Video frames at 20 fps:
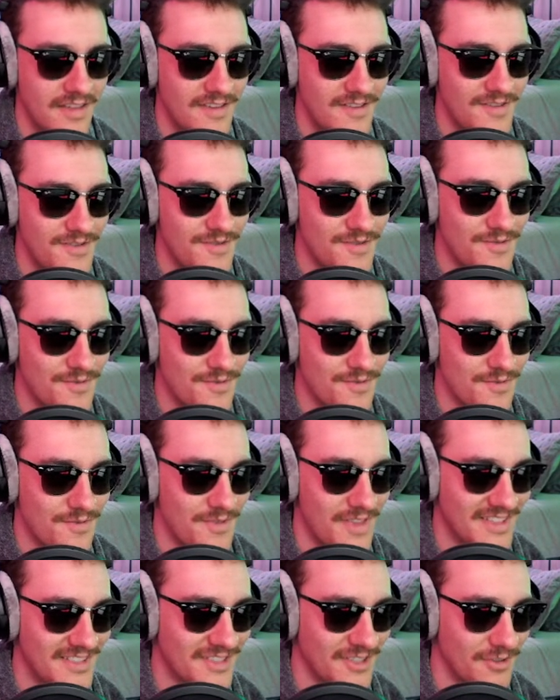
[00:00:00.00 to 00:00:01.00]
Ooh,
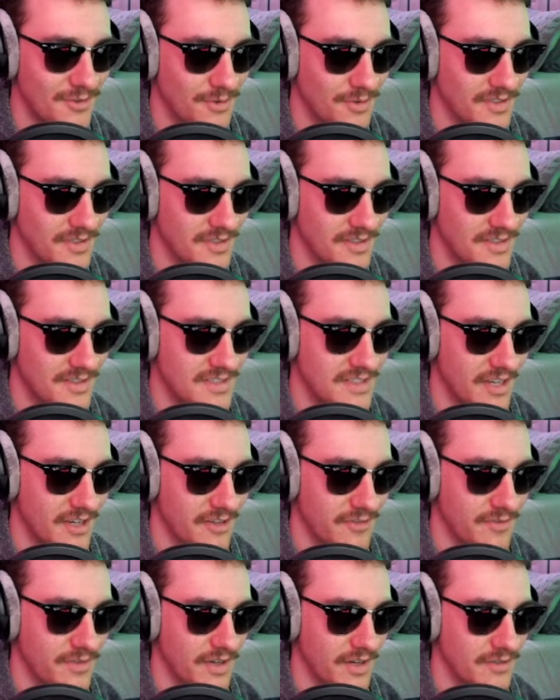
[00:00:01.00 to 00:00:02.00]
that's a cool
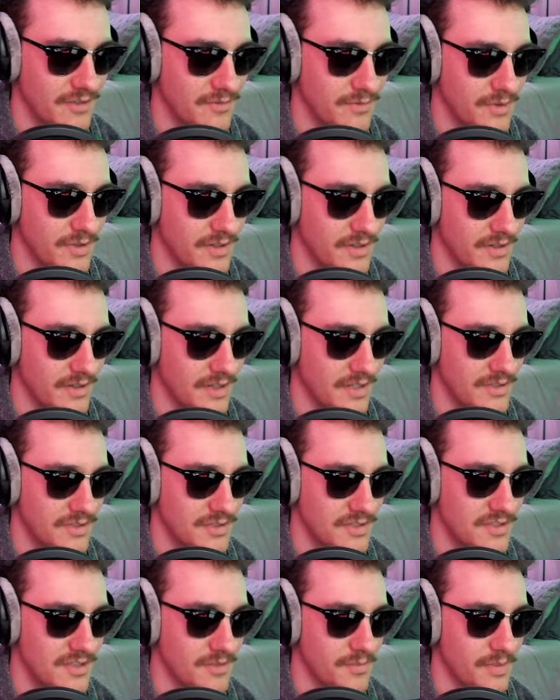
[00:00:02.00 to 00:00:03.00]
side effect of what I
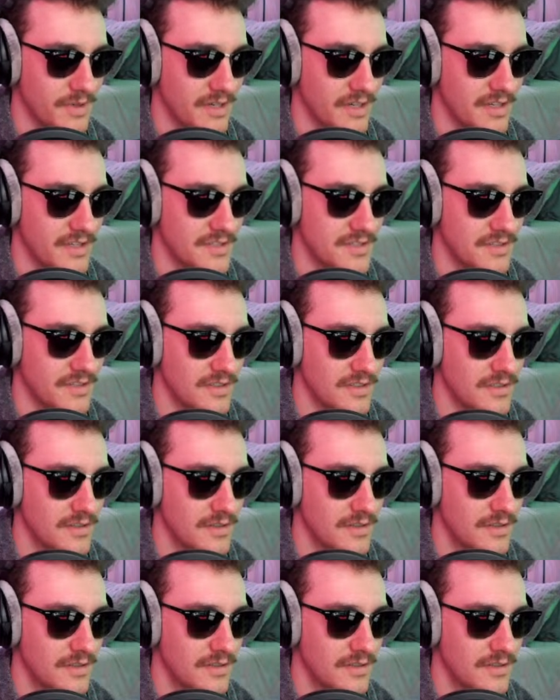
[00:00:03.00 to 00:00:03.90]
just did by accident.